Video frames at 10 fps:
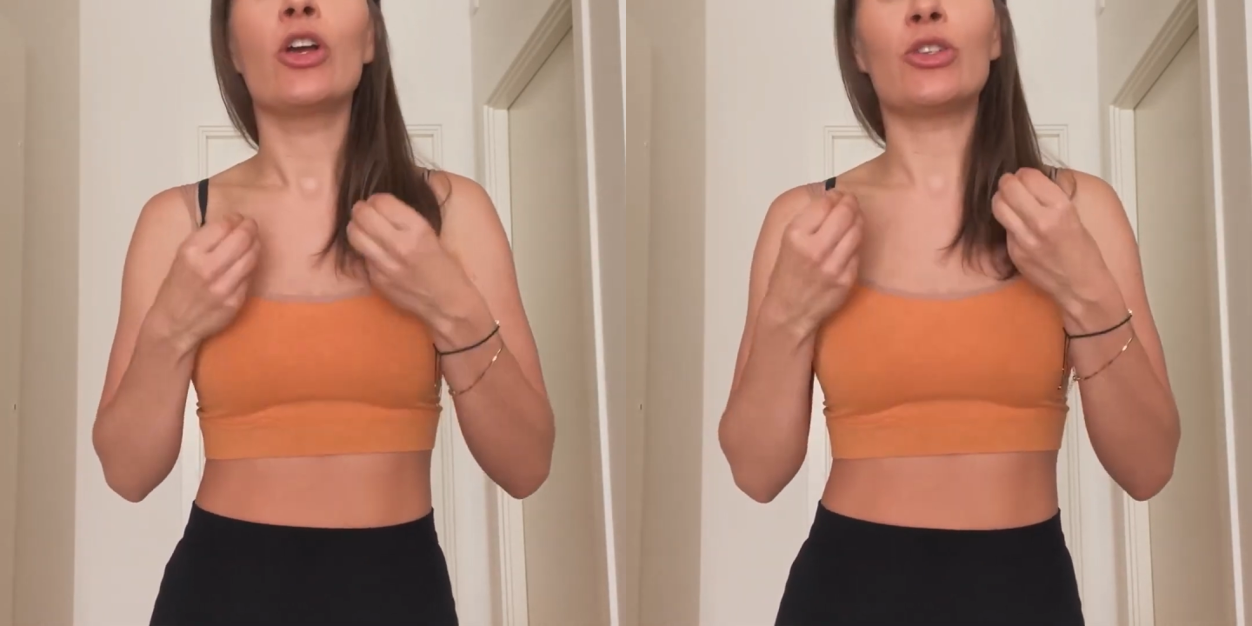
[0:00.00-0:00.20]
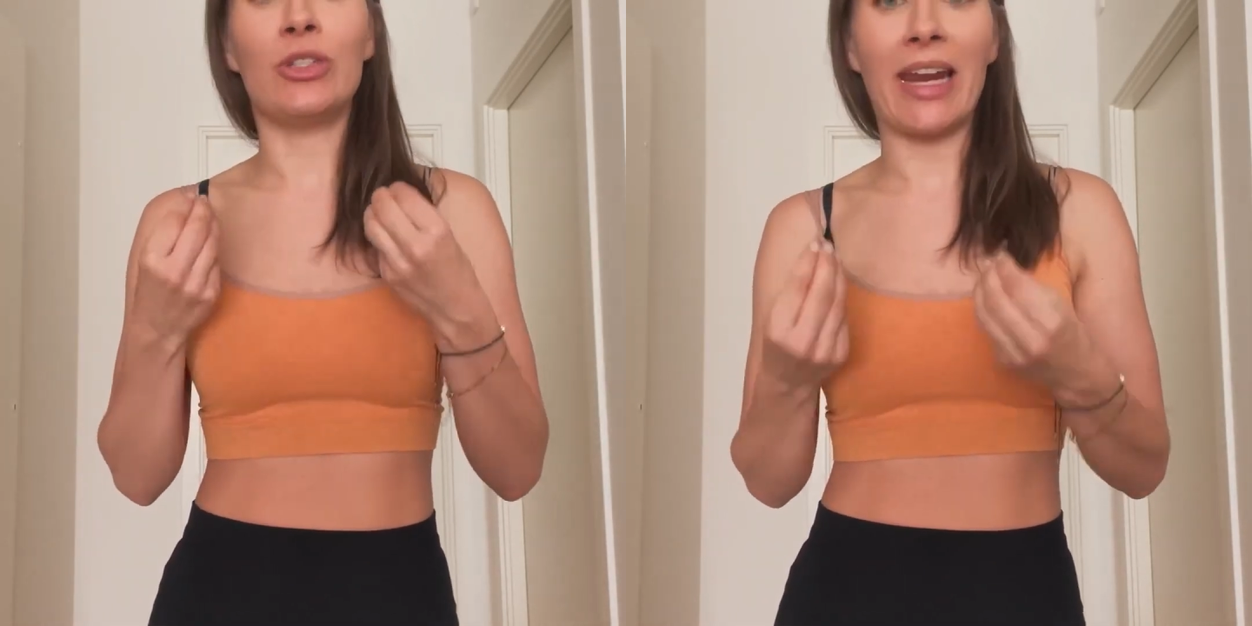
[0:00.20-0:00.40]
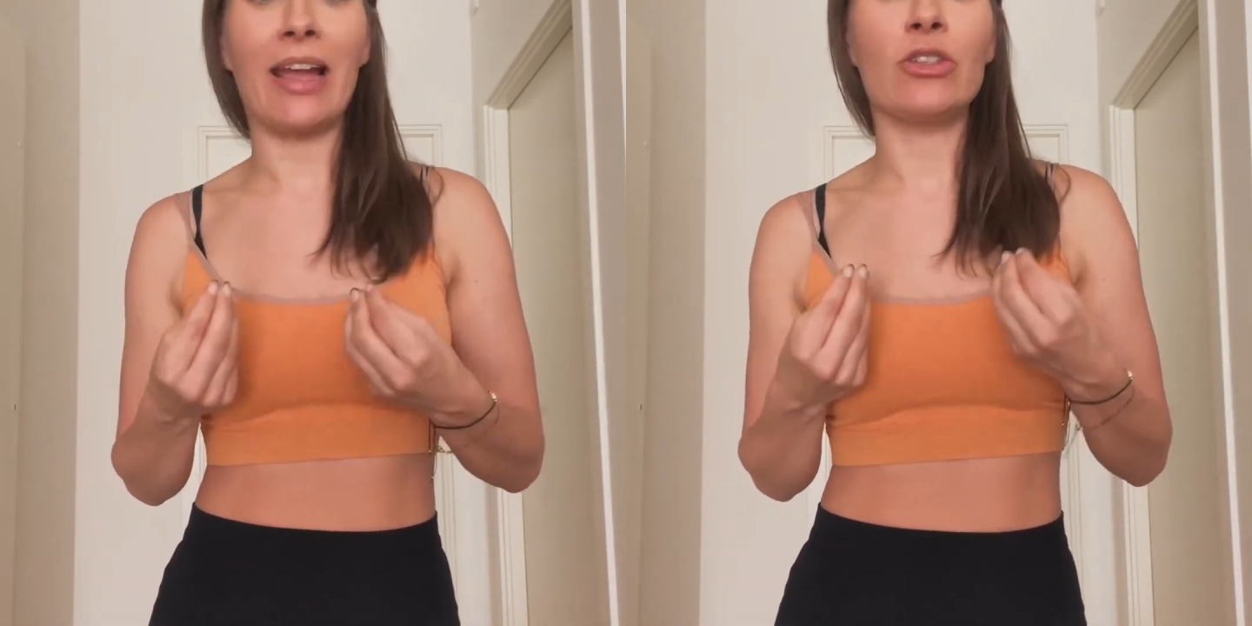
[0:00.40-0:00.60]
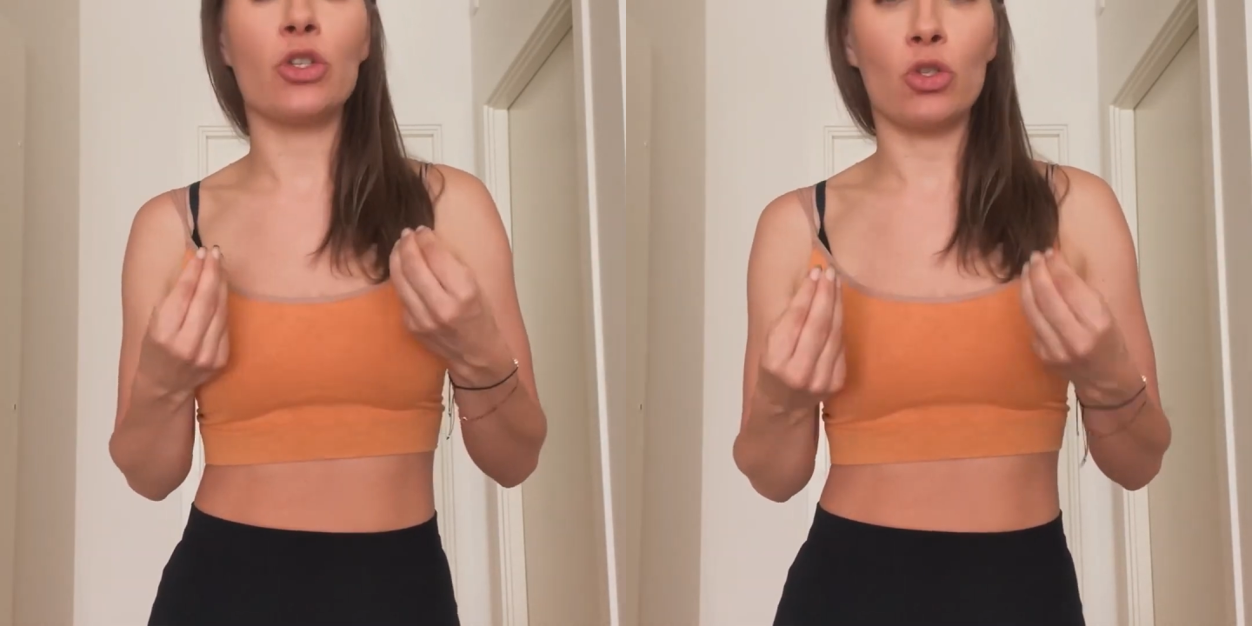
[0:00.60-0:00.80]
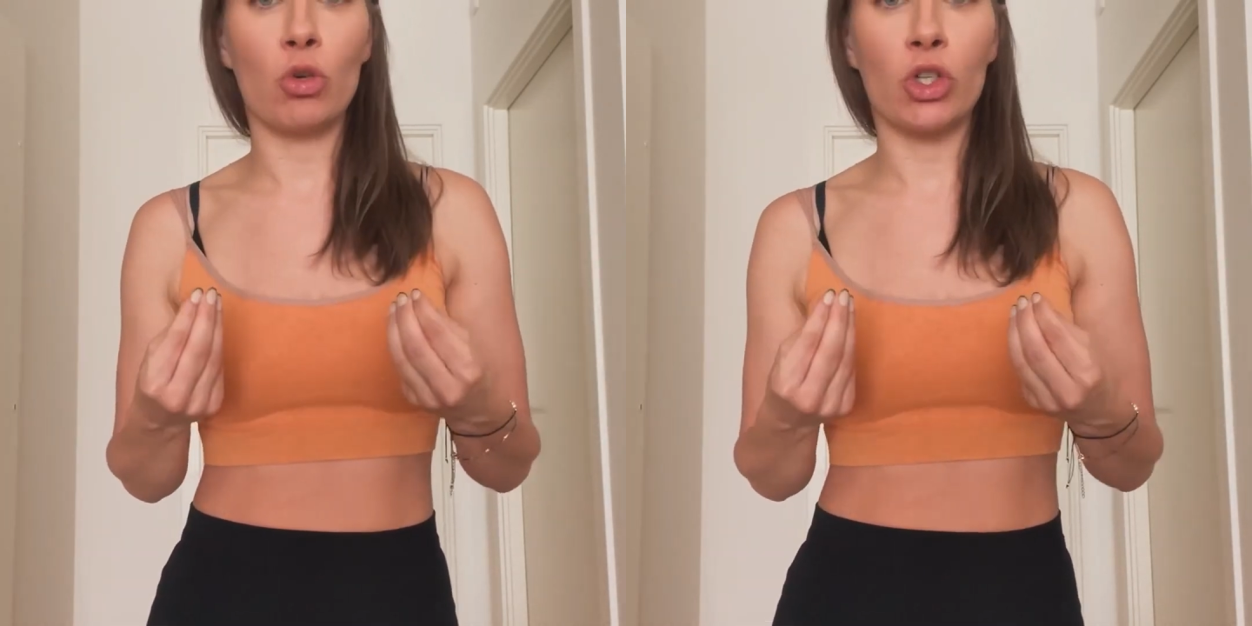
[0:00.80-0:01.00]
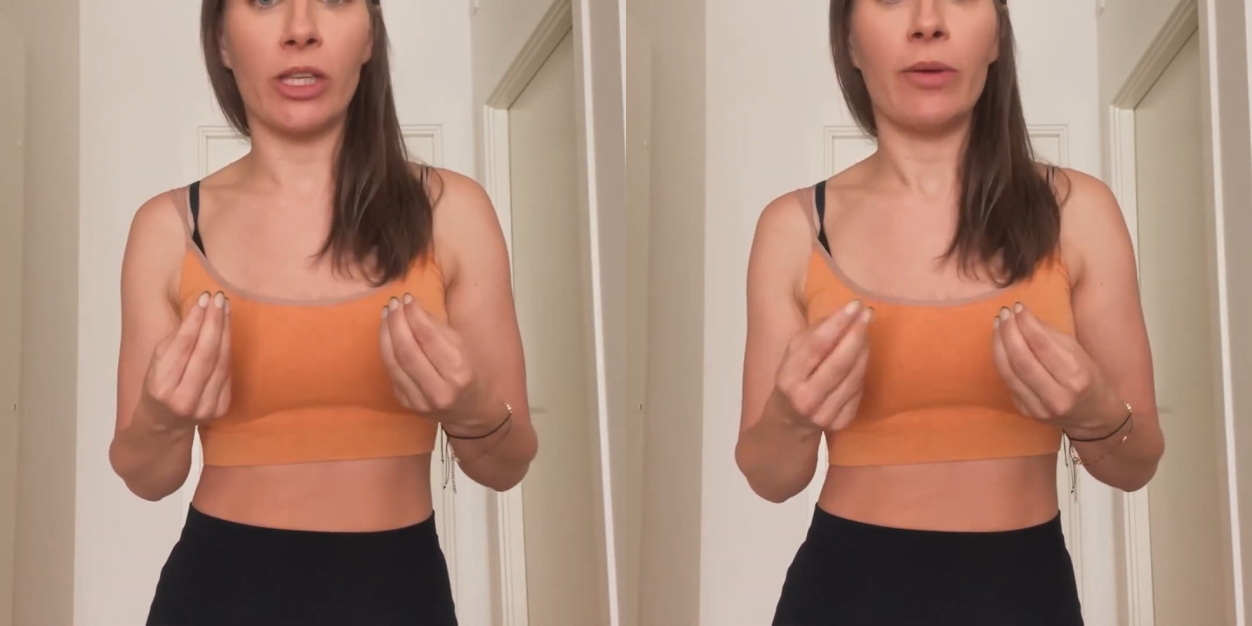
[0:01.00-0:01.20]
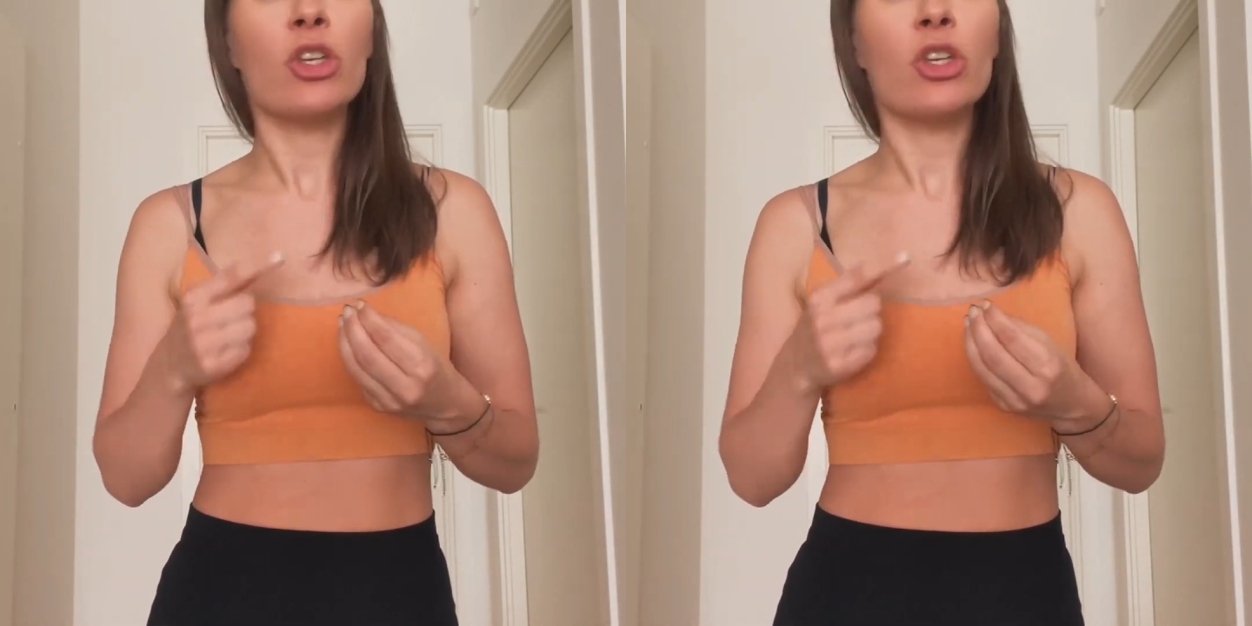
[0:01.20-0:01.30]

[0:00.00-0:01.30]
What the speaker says: to dance socially.